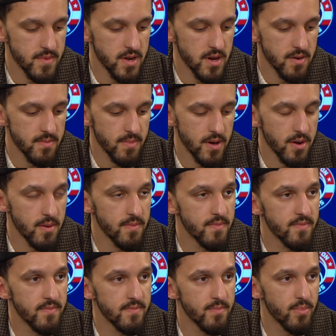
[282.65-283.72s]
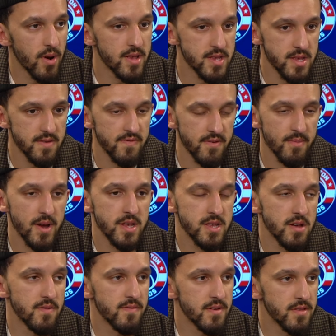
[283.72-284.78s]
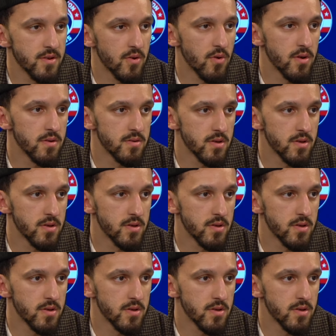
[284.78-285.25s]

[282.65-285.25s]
you know, better presence for myself on the court.